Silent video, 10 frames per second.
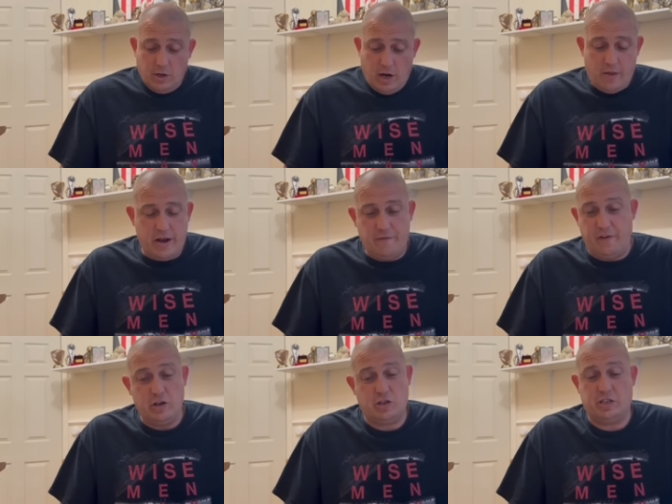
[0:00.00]
And then he
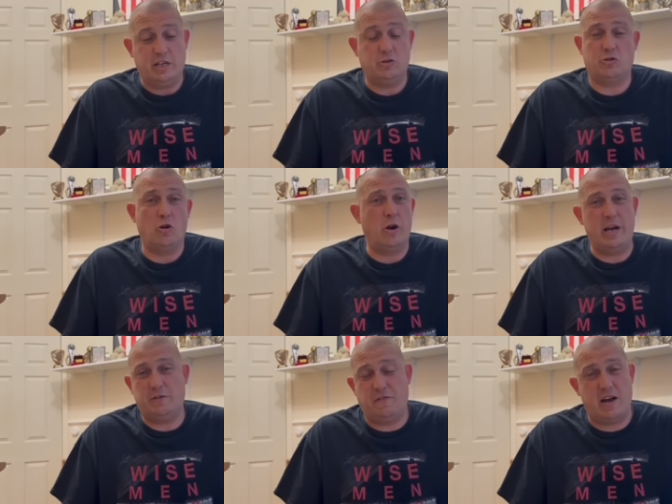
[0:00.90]
finished the season strong.
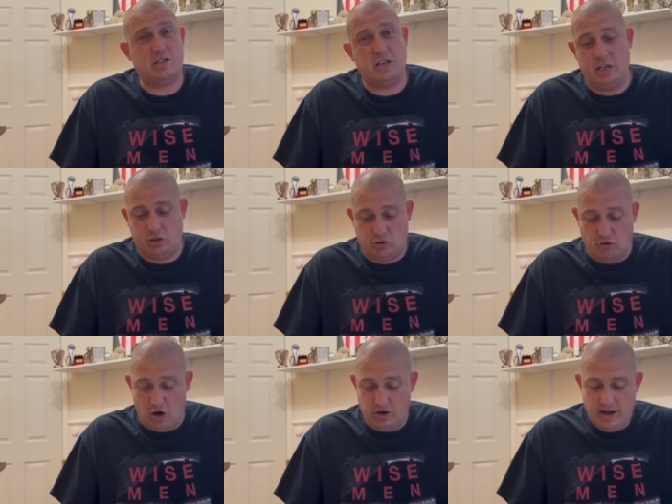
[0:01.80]
He's fast, he's
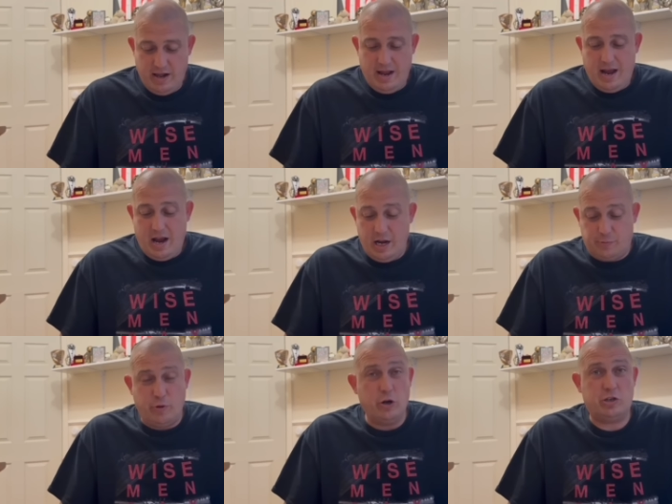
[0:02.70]
strong. And let's
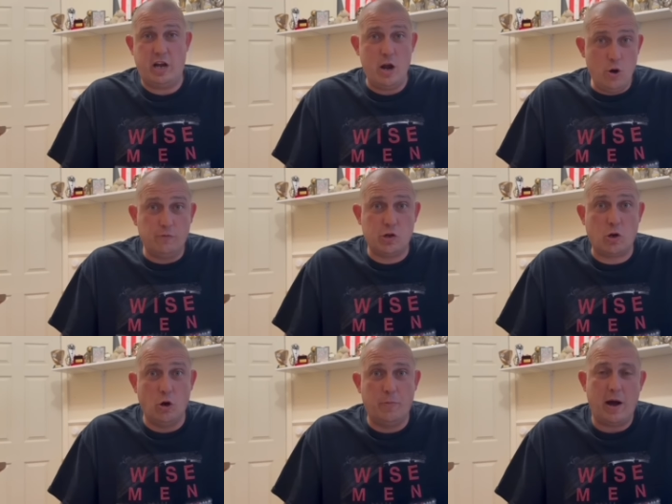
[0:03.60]
be honest, he loves the
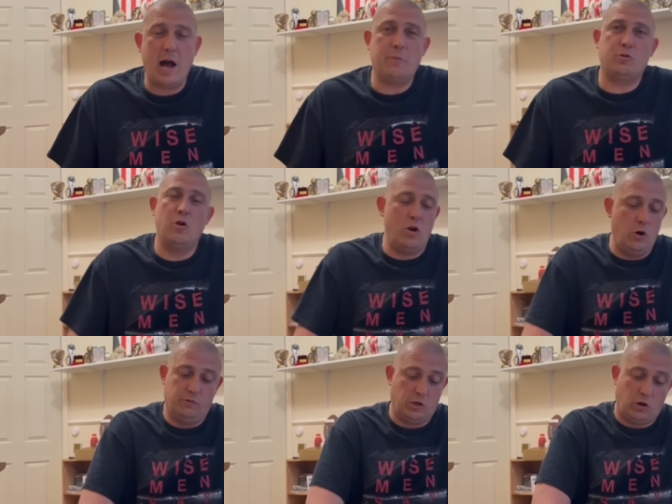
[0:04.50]
club. Absolutely
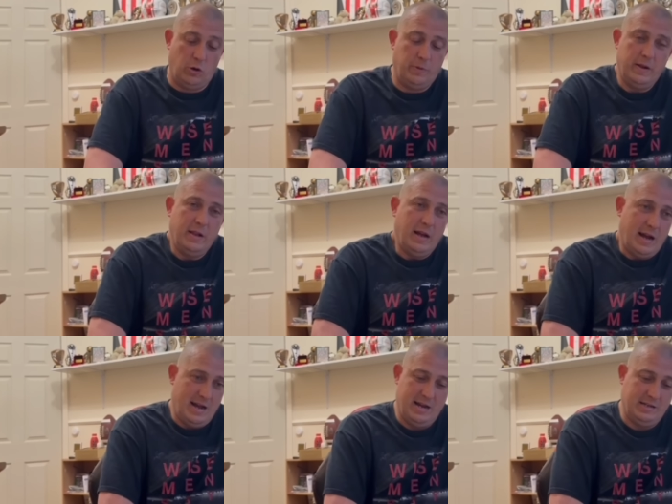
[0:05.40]
loves the club.
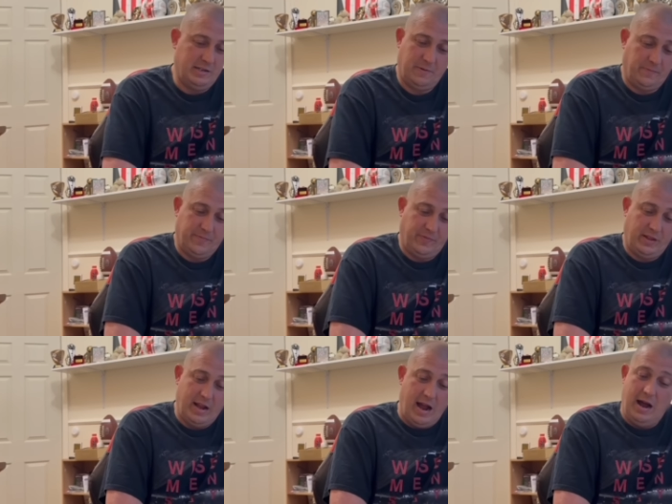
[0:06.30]
And
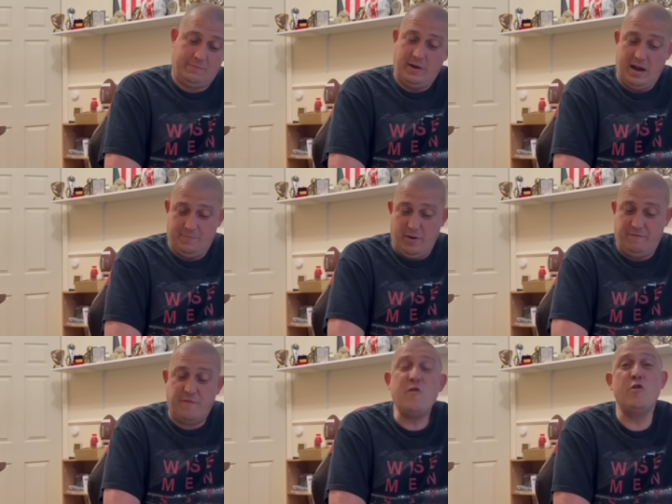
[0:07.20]
I'd be
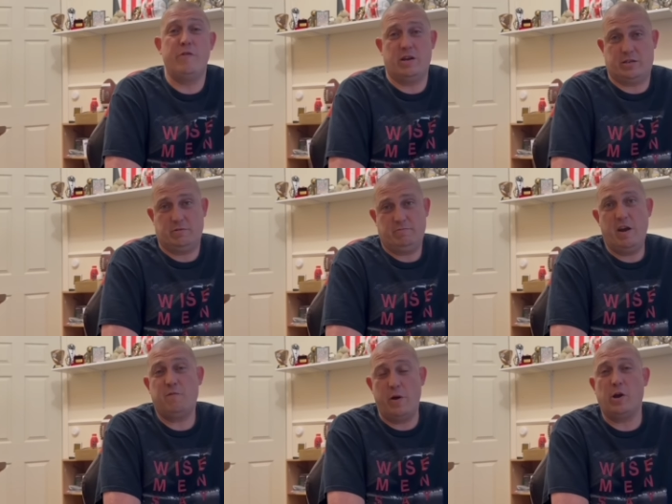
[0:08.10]
furious
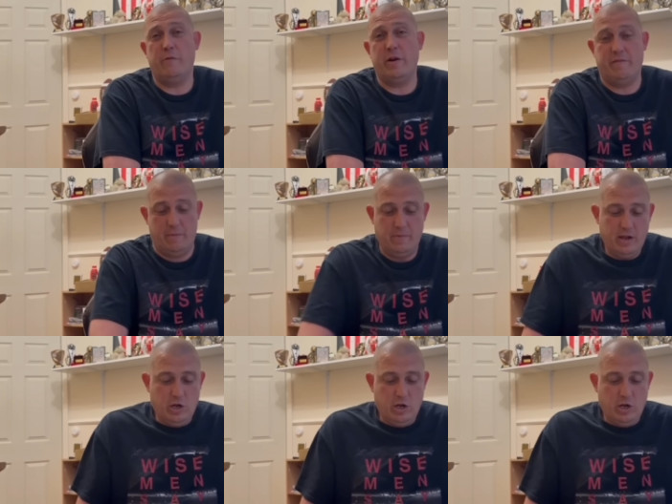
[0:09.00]
if we got rid of him.